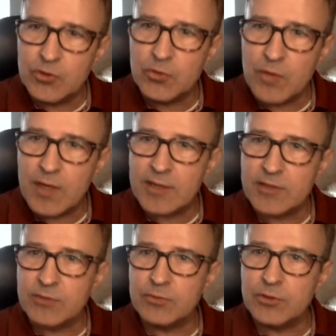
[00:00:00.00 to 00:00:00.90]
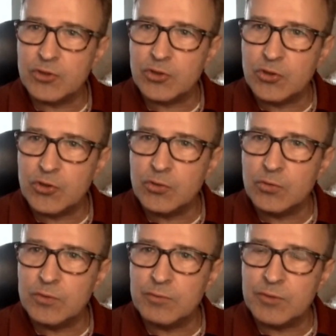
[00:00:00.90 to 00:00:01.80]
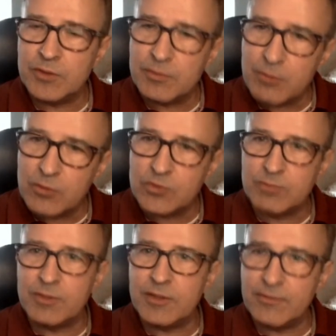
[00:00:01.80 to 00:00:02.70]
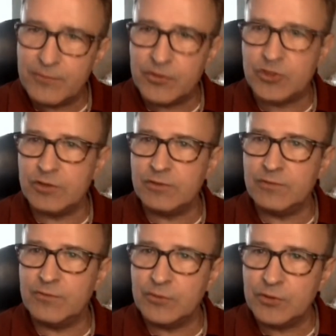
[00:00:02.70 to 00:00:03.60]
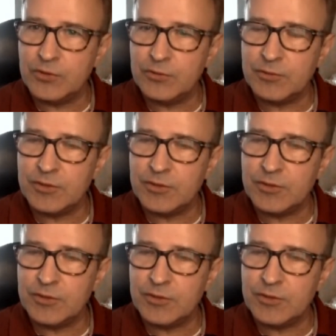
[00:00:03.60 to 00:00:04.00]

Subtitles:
US which you would be the most beneficiary for you,